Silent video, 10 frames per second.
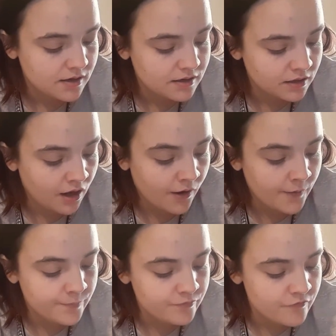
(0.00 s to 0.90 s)
you
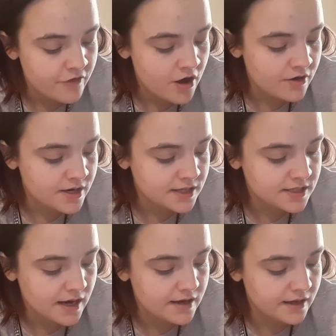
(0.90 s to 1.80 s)
know, very
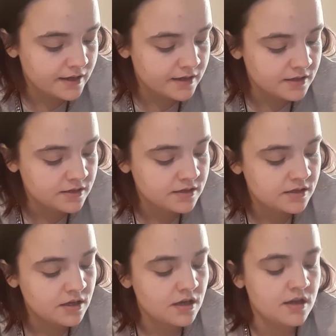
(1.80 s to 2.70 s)
excited
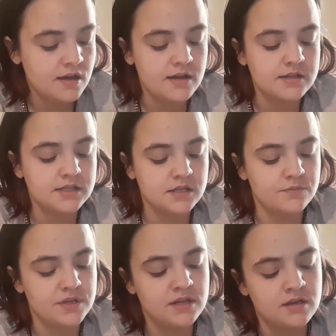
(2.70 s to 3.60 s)
to
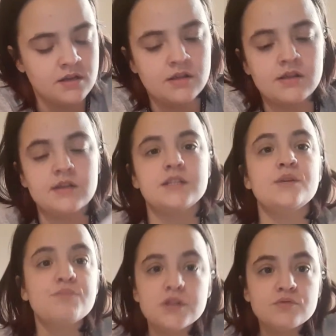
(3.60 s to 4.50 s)
be
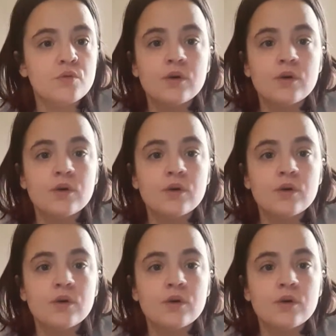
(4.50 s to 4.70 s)
doing